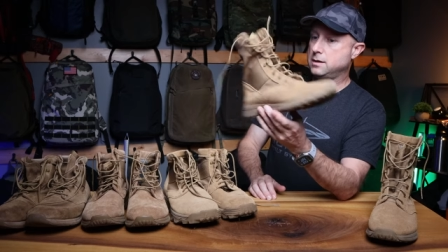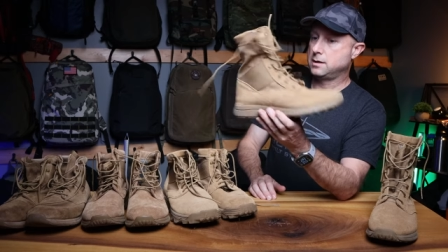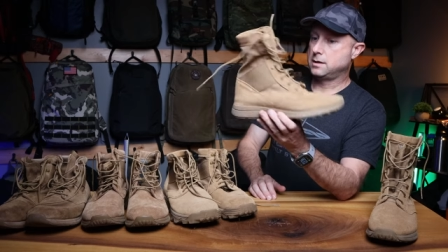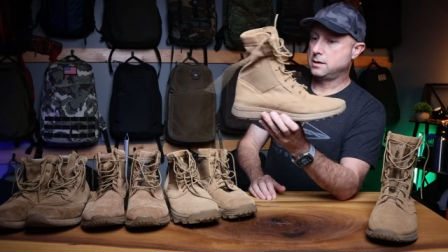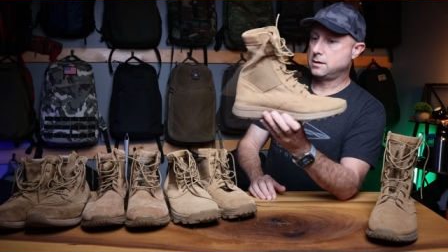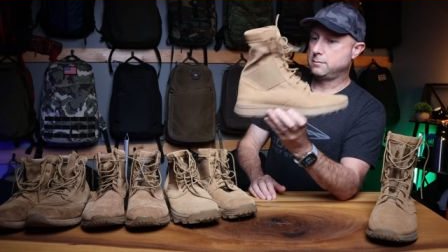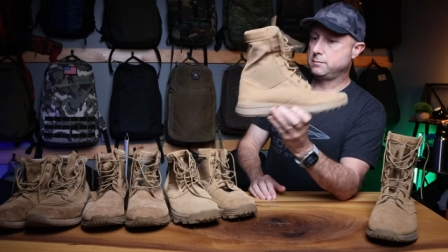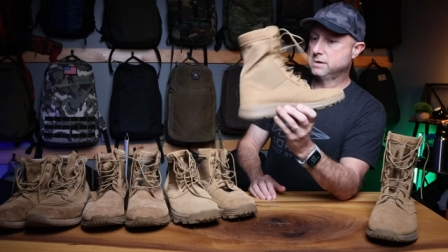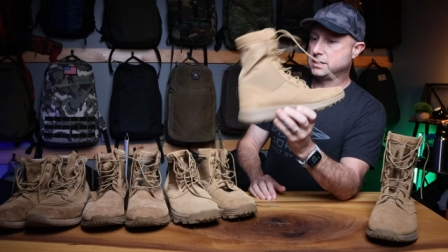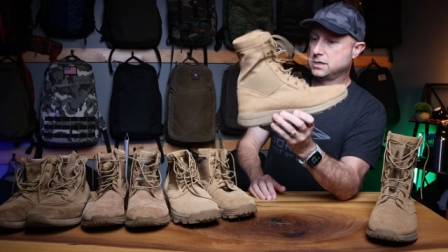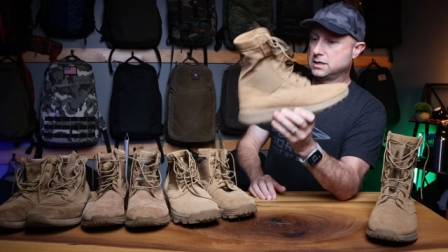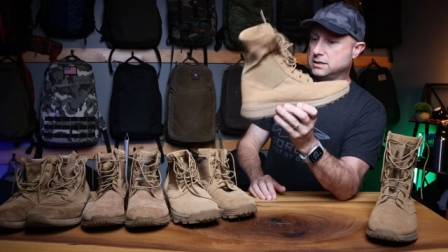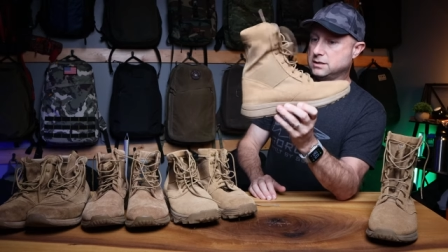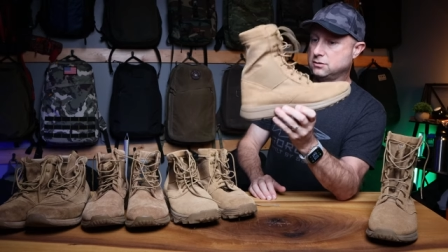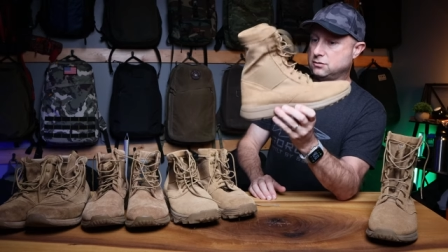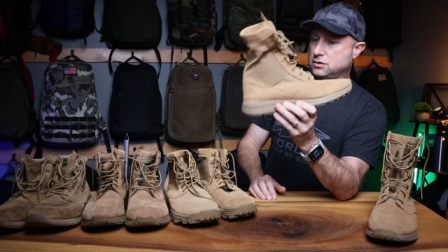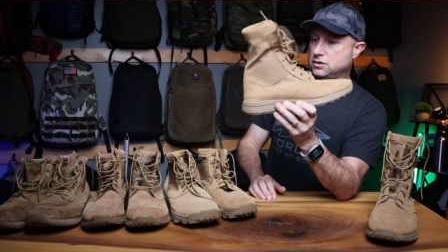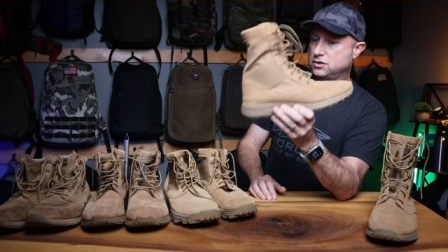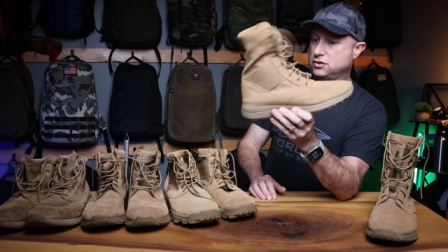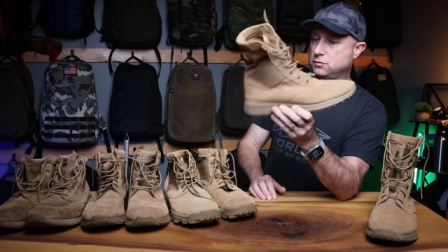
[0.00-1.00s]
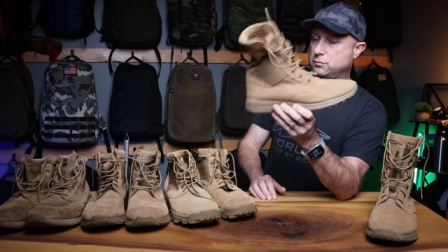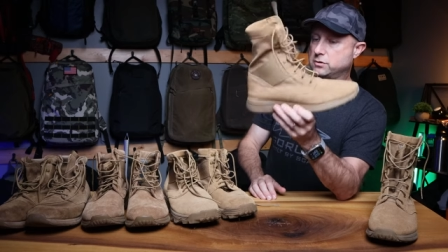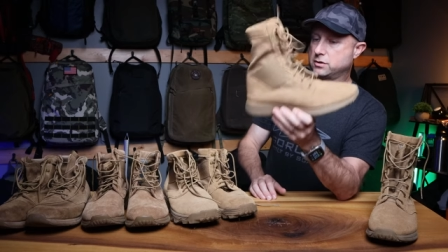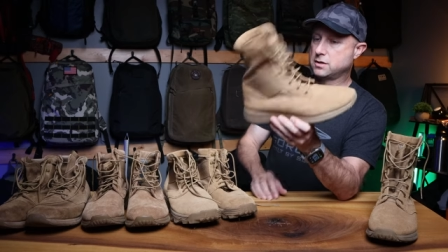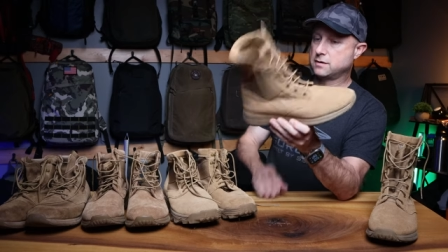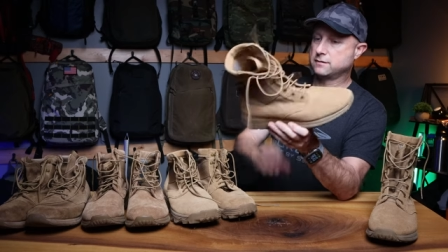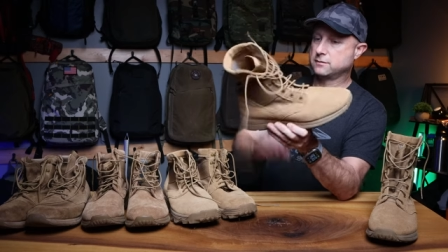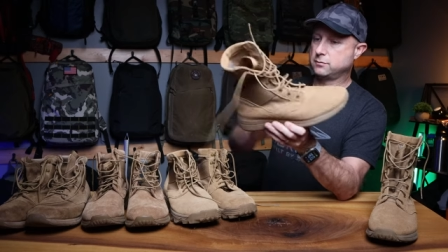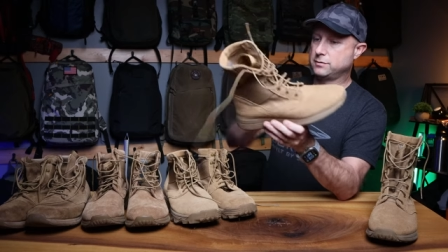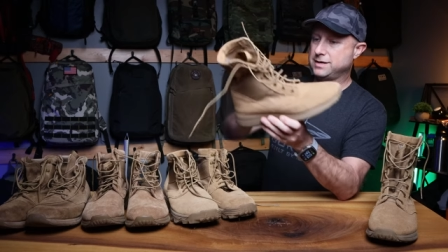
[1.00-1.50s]
uh, because they're just super
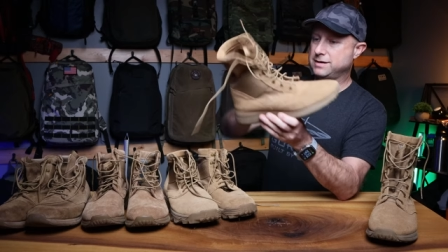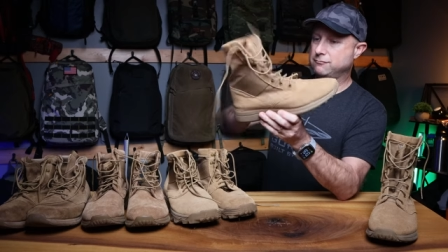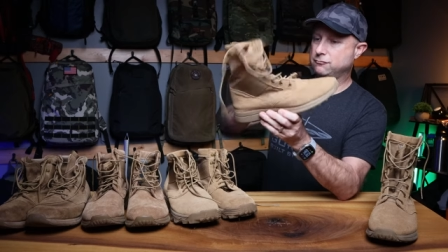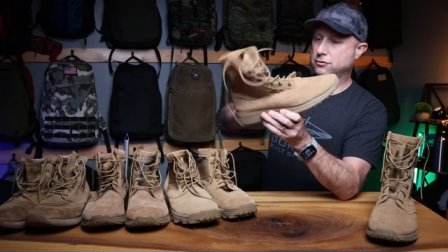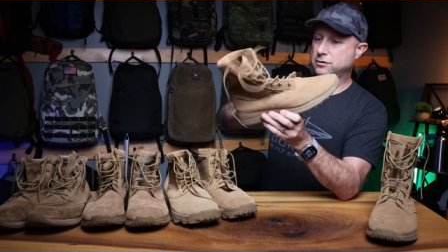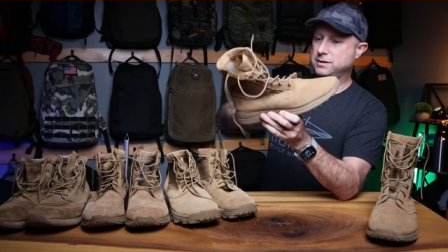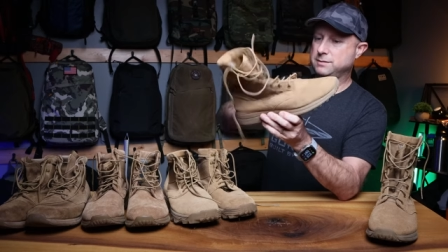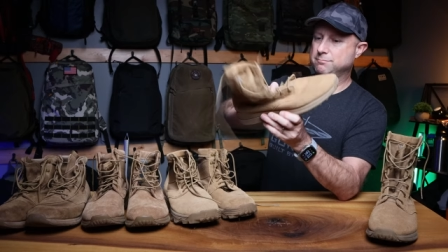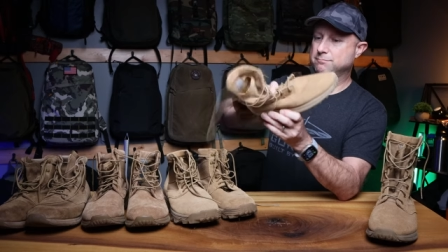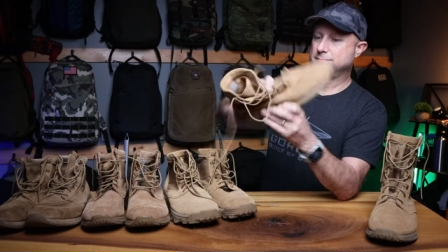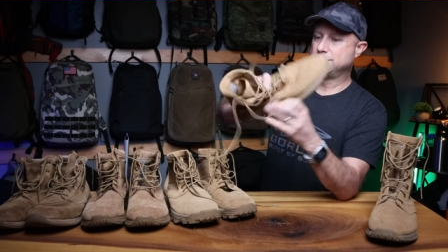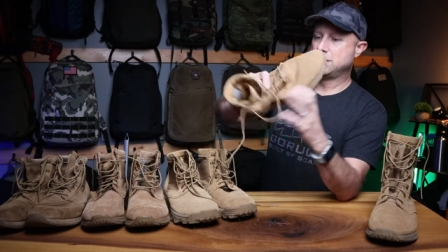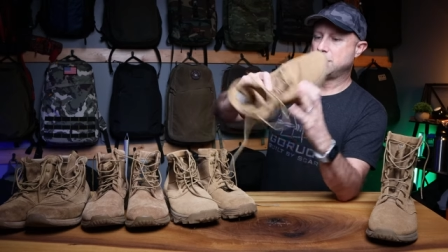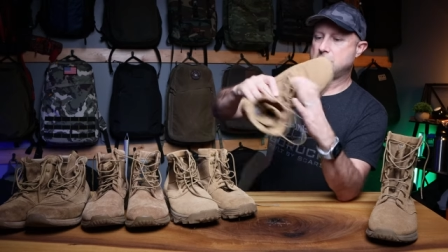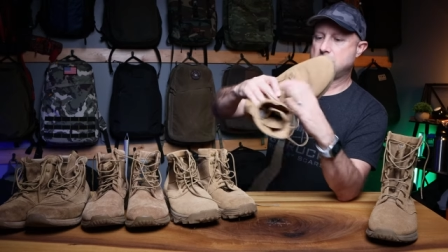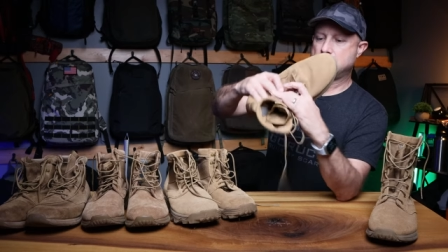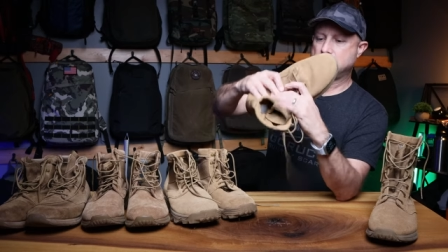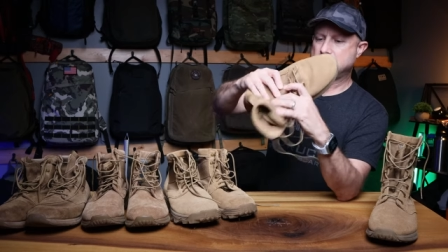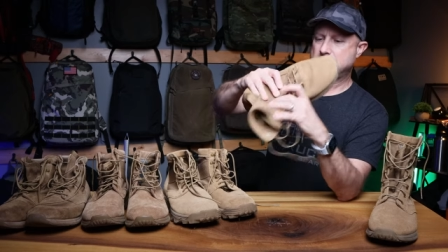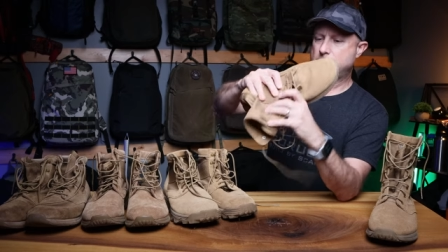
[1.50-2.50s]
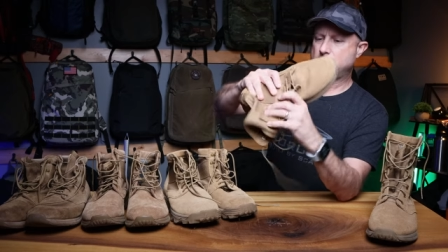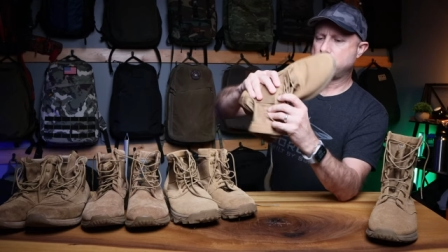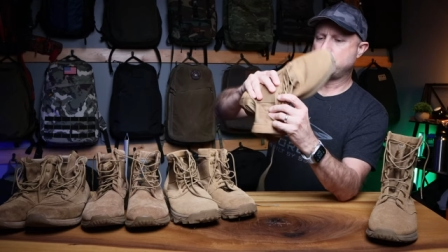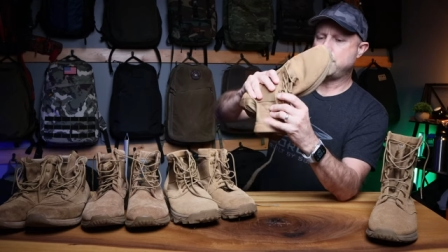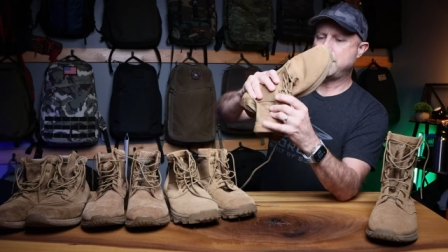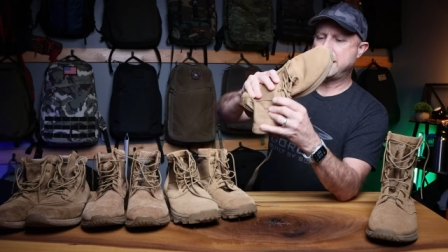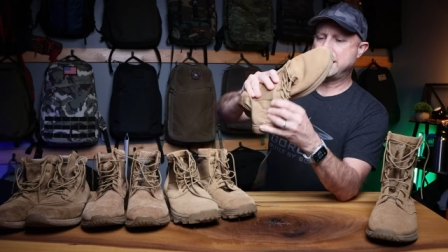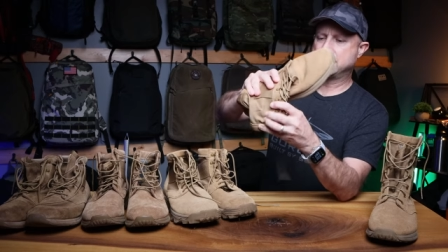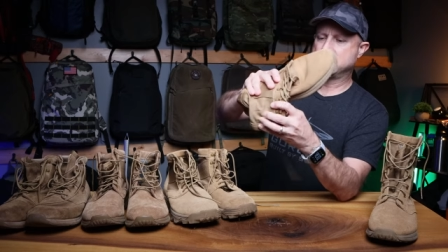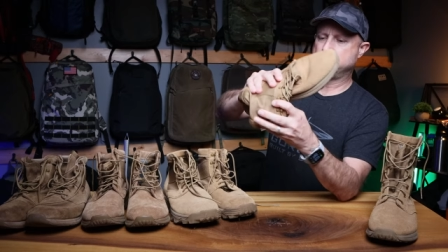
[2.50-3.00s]
comfortable and really a lot more
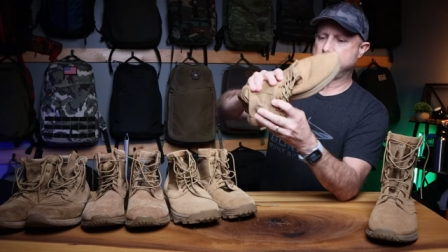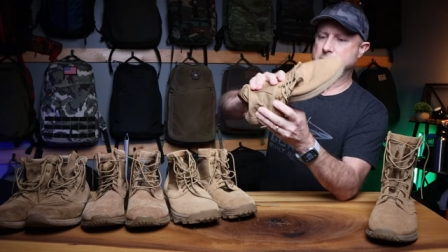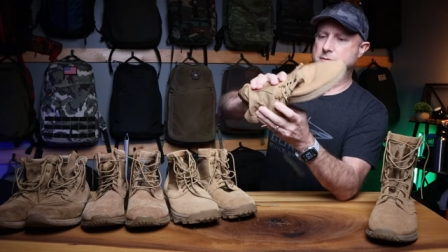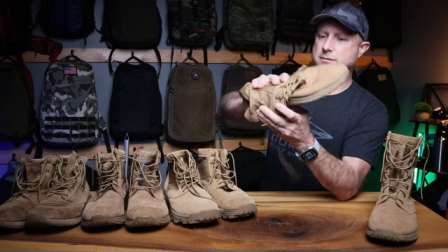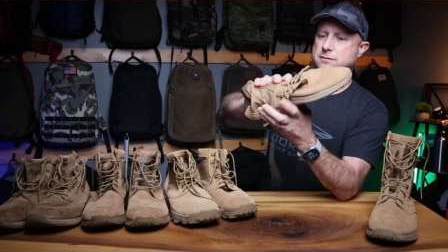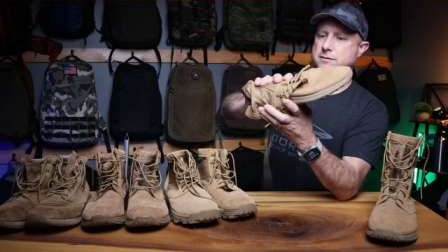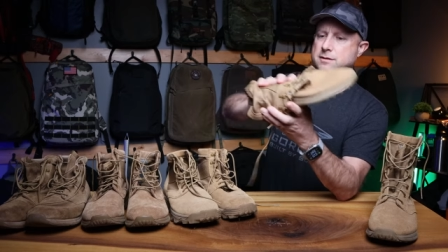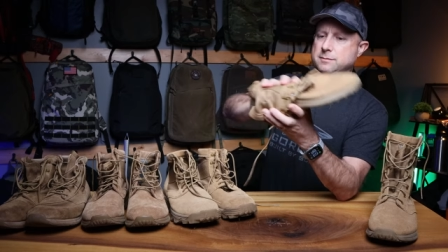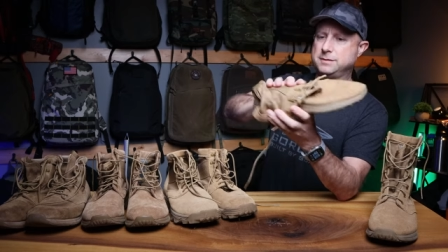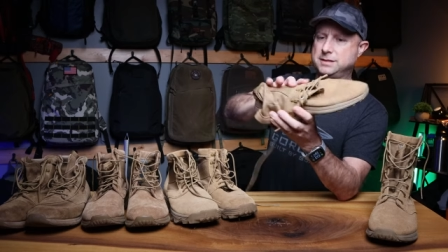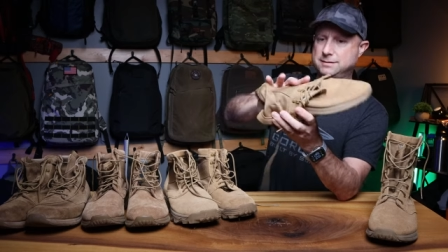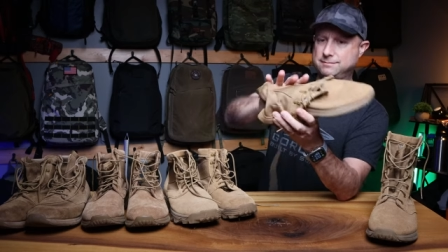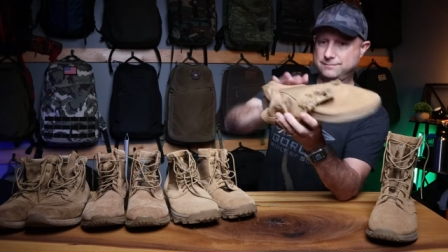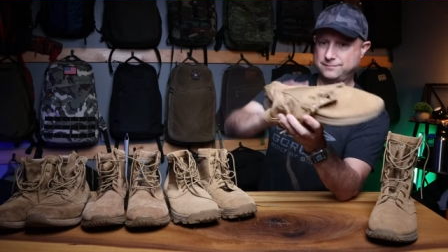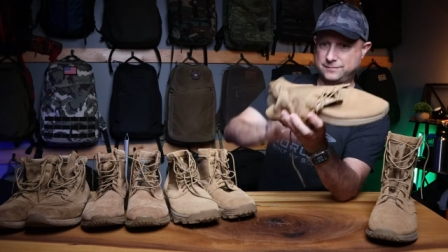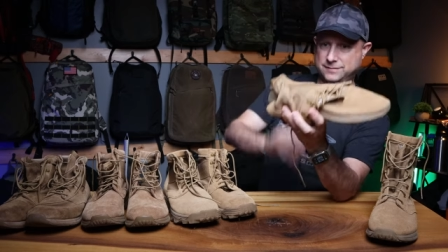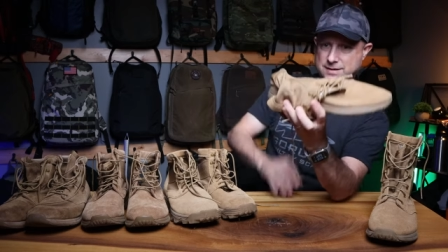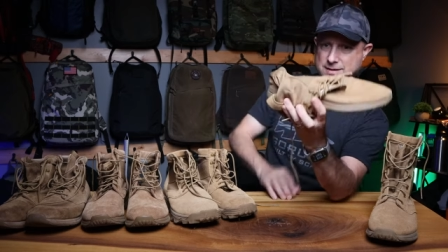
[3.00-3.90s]
packable. I mean,